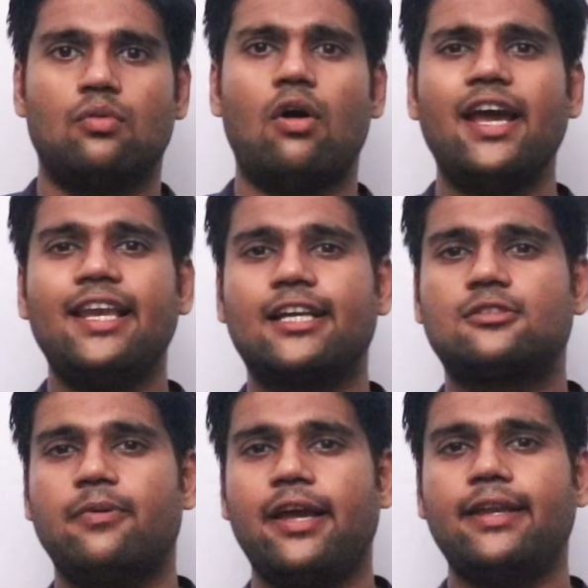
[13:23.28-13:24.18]
While
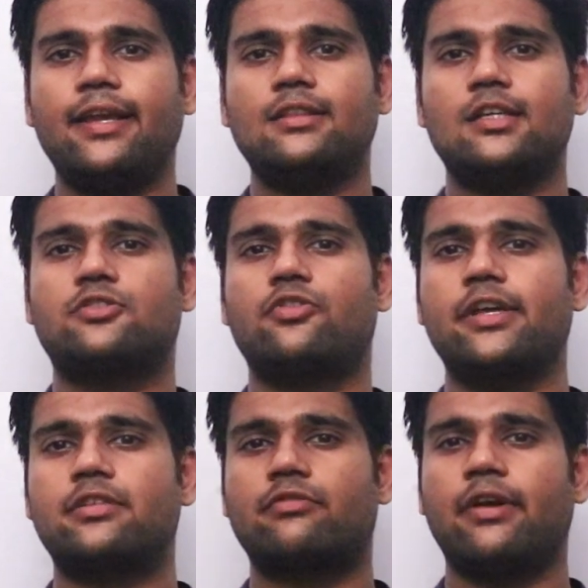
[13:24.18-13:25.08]
explaining the
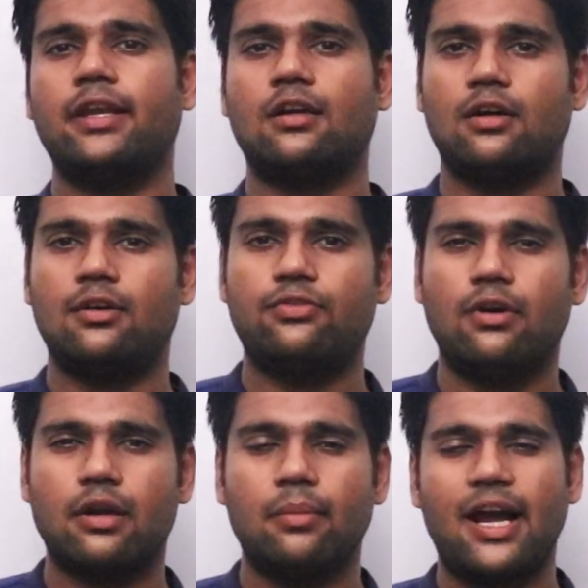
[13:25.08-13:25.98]
stress strain curve
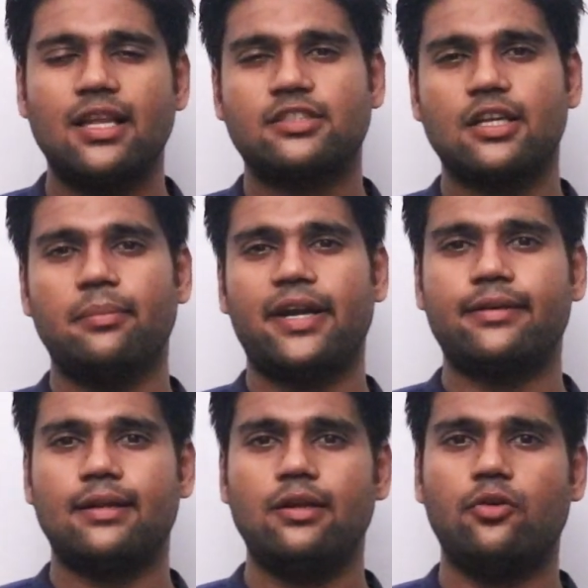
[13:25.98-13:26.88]
for a mild steel
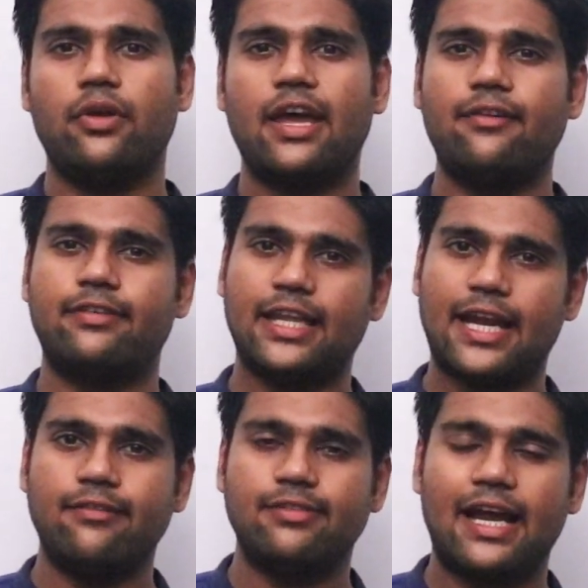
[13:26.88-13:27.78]
material, we have
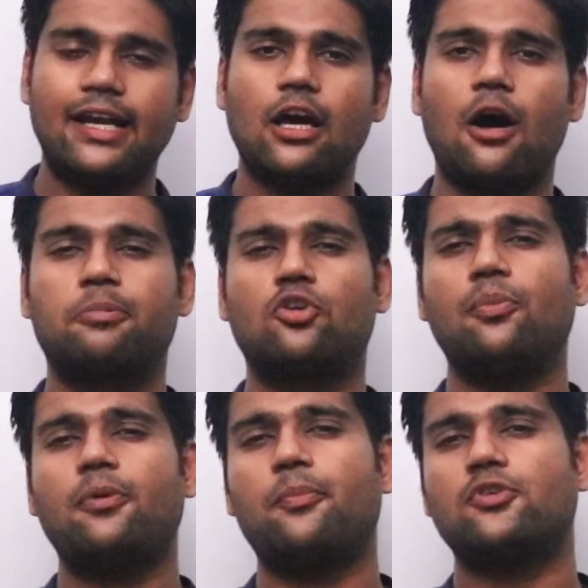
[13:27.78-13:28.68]
derived that up
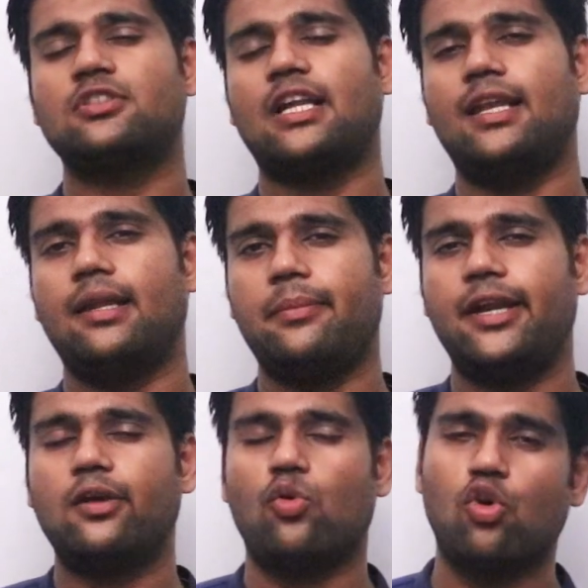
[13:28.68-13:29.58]
to proportional
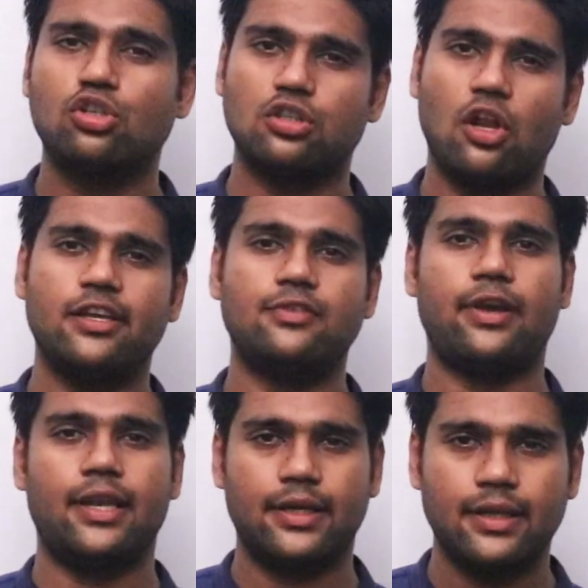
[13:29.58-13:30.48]
limit, Hooke's law is
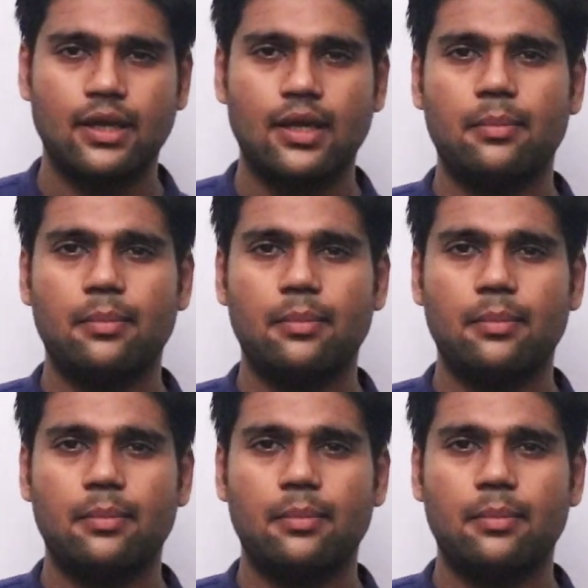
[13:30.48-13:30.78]
valid.